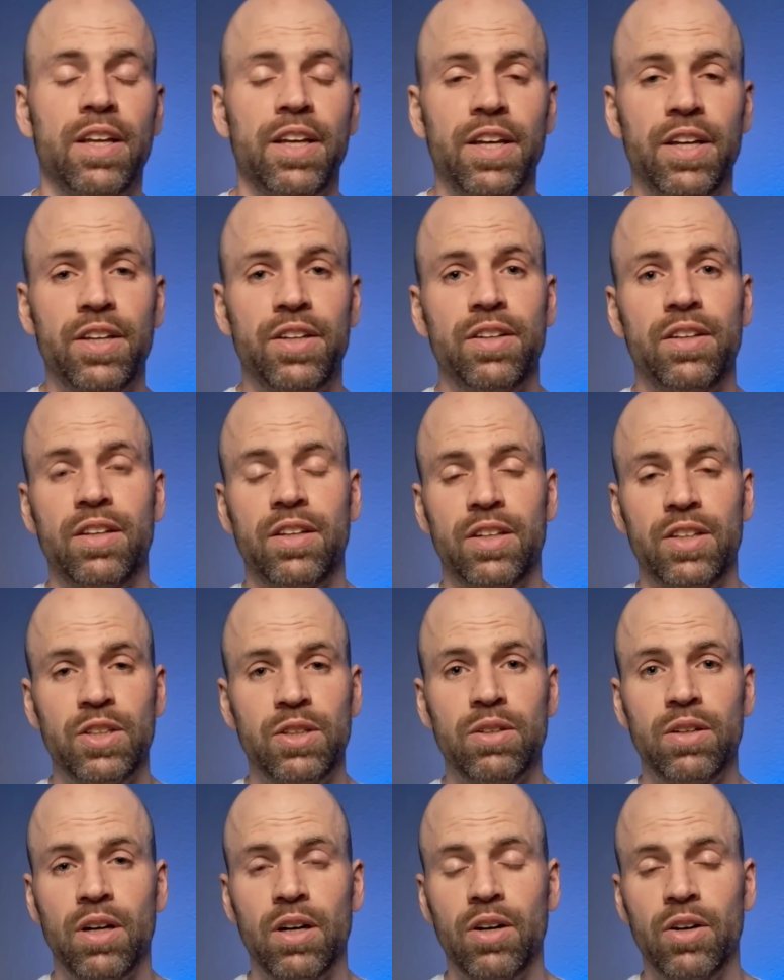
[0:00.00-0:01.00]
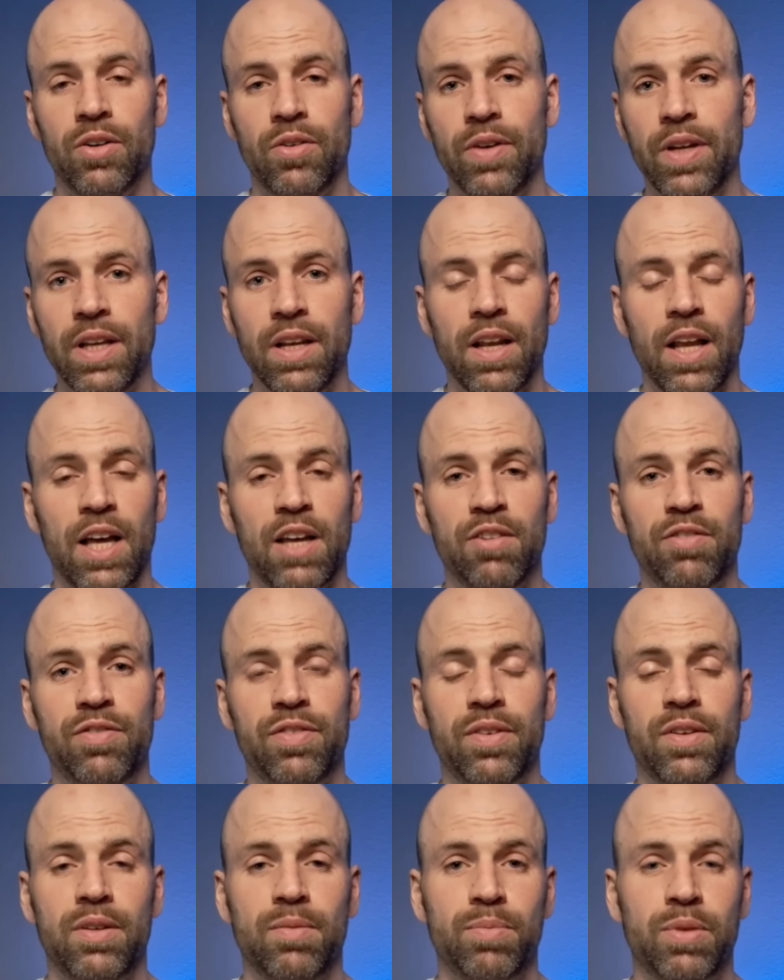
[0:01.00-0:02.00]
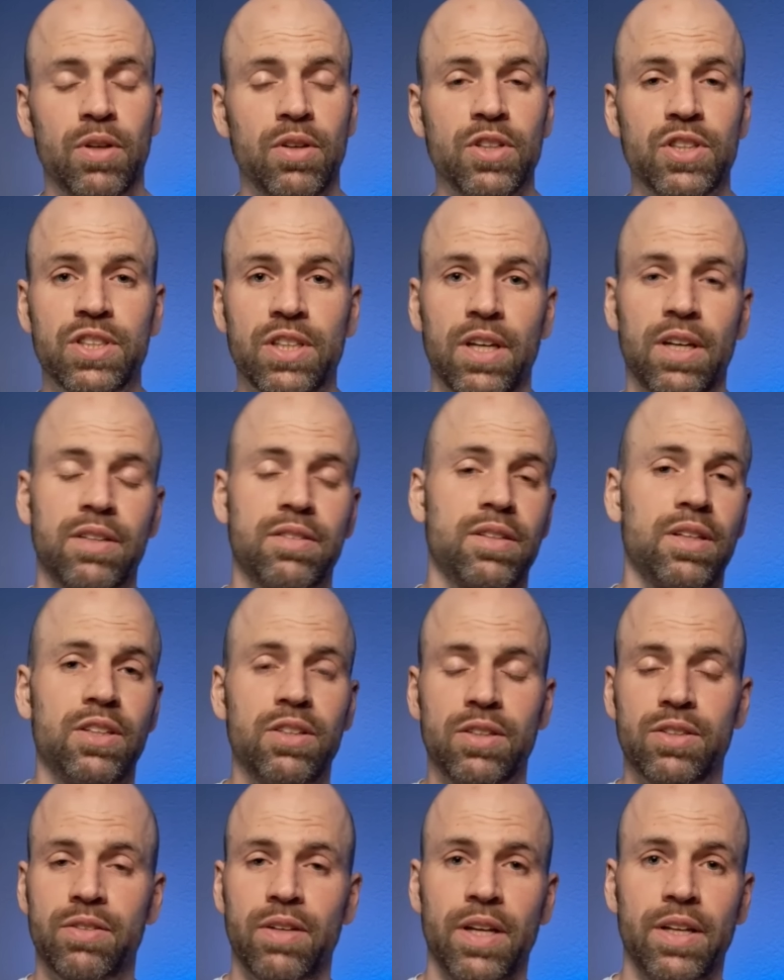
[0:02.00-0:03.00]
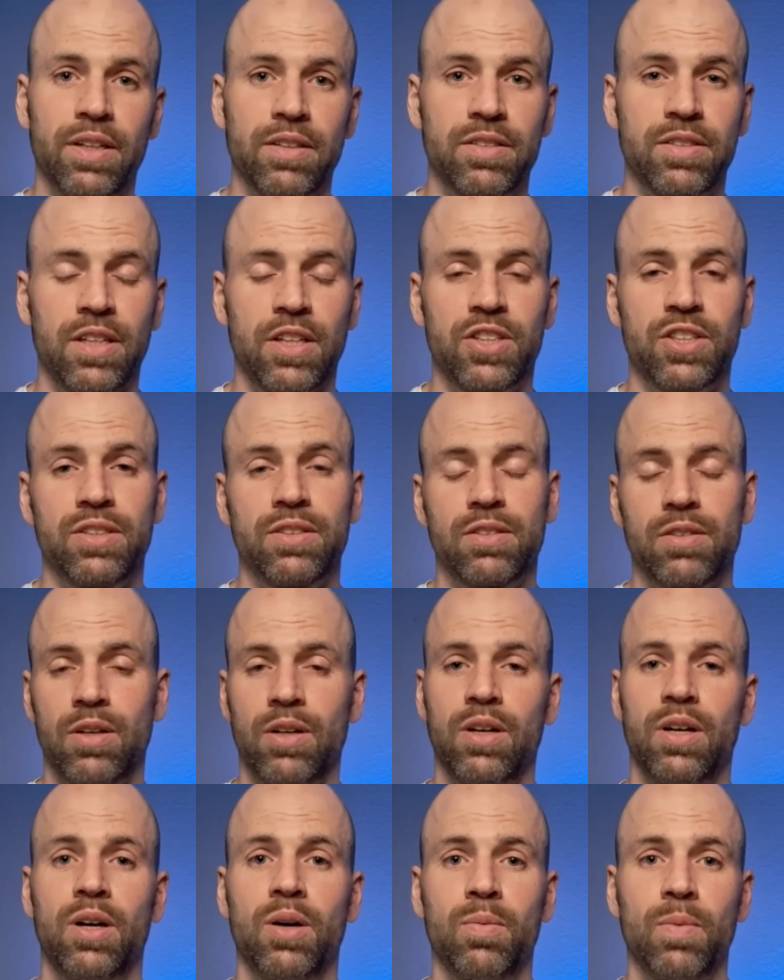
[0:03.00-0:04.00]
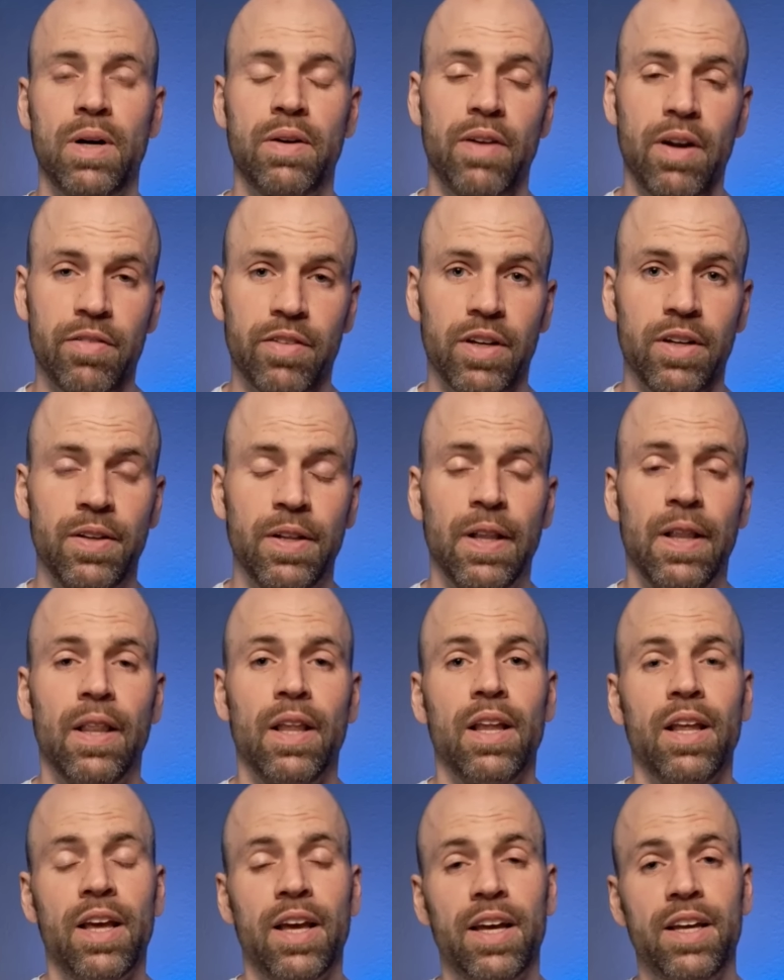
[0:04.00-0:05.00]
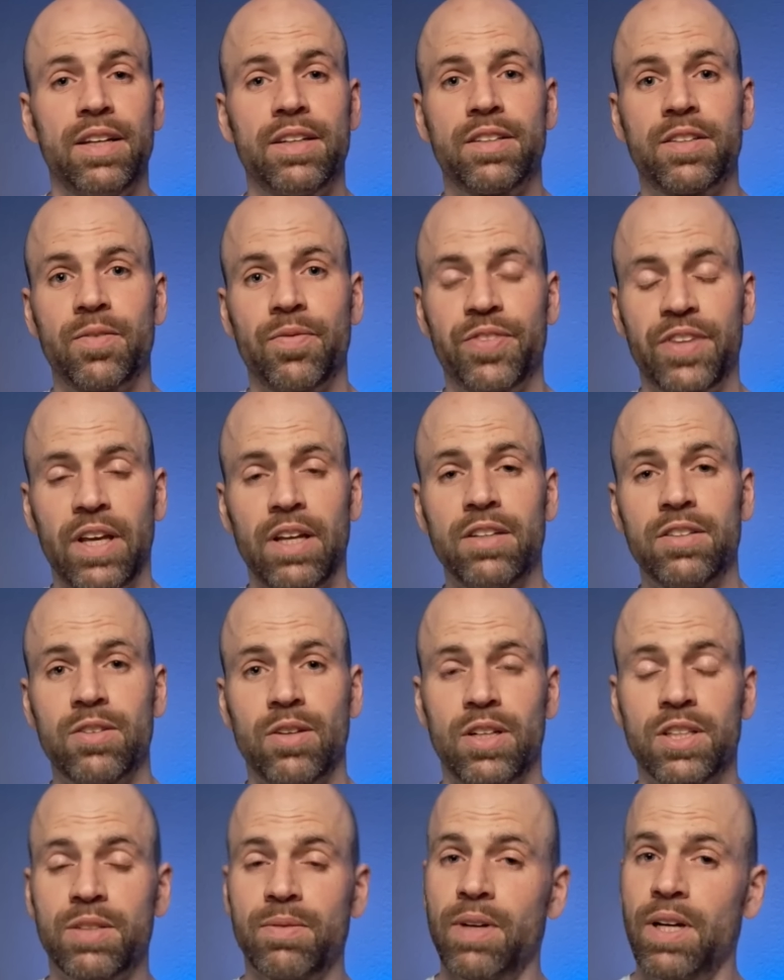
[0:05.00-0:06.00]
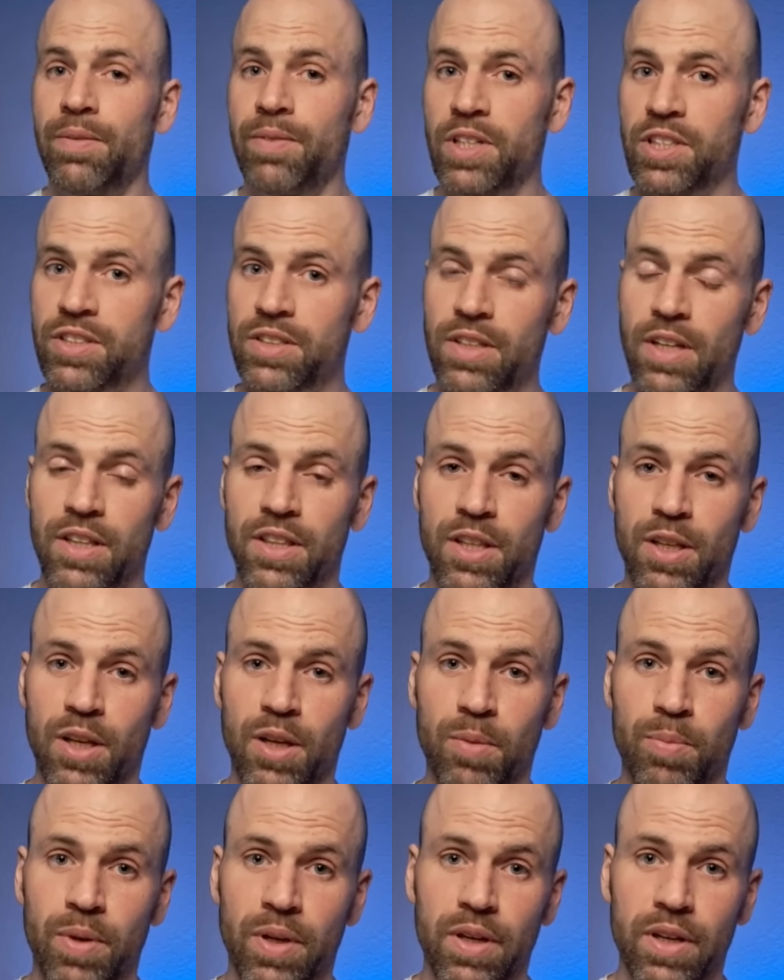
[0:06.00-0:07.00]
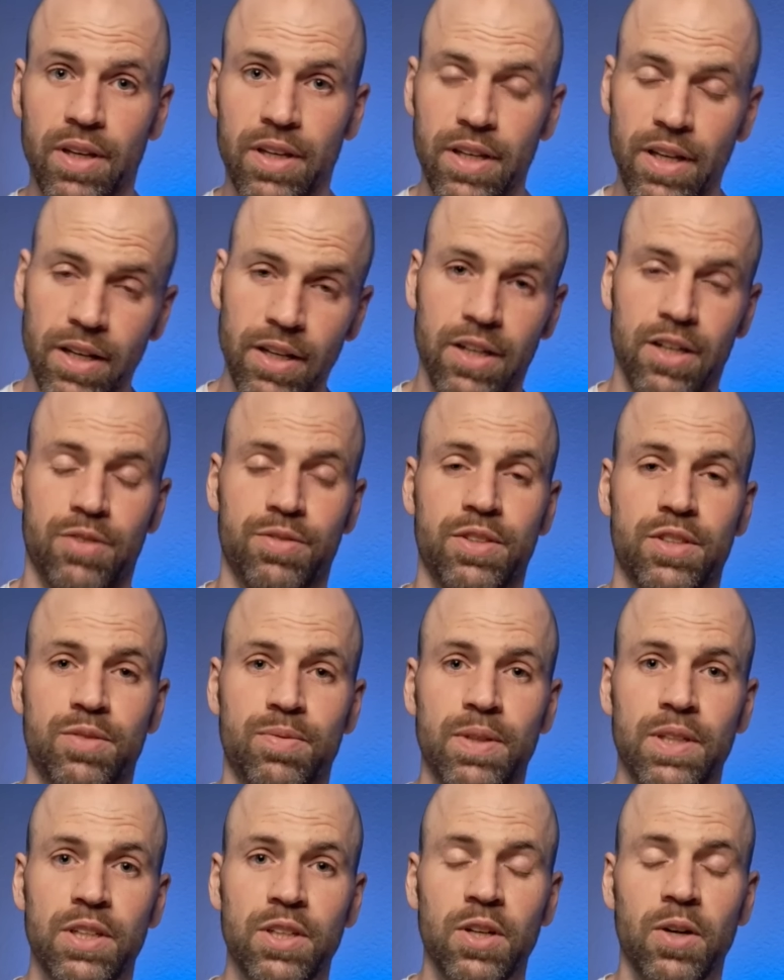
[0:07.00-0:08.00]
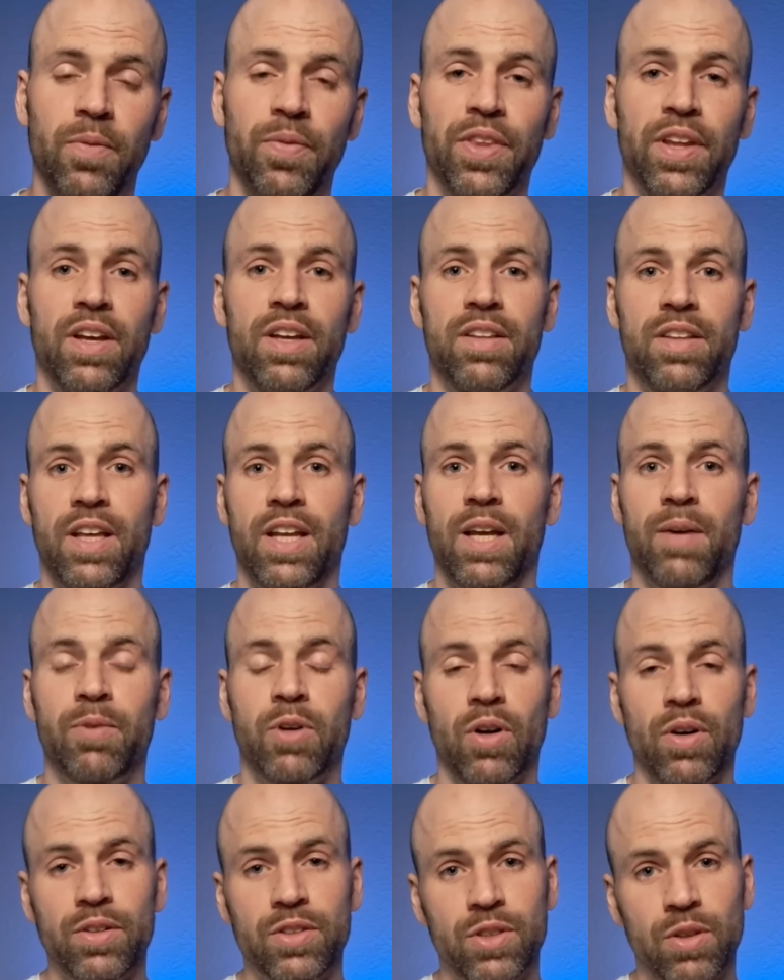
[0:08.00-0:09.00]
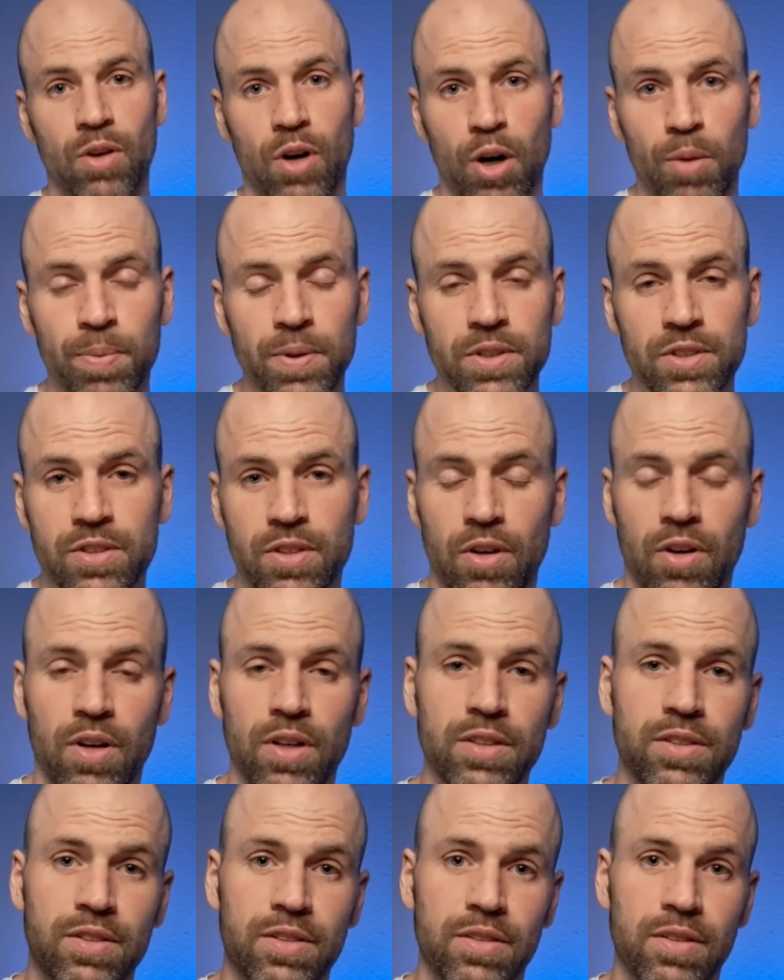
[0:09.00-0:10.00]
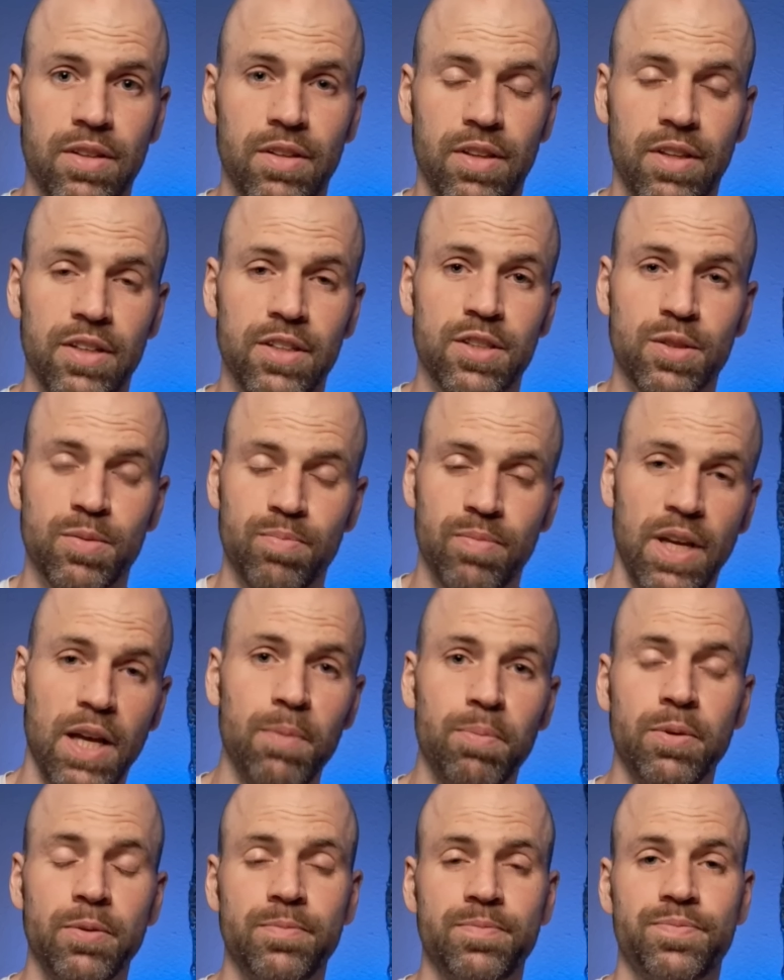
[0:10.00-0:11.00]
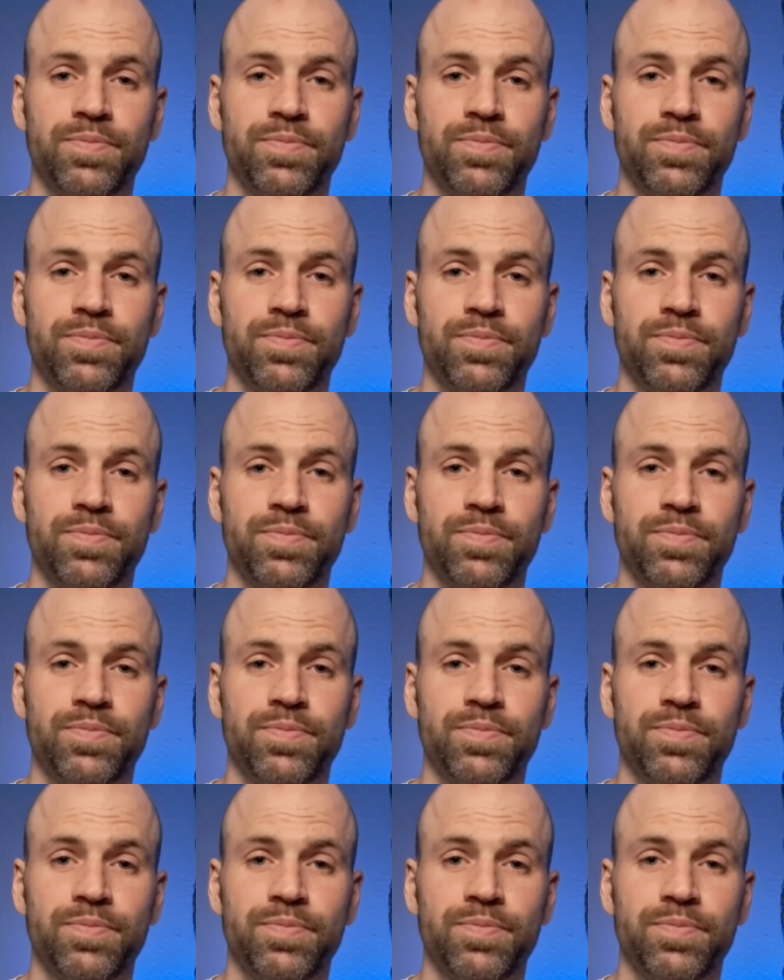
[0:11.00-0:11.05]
in your real-life projects, in your training sessions, or wherever. And that is also why I mentioned at the beginning of this video that I'm going to open source this map.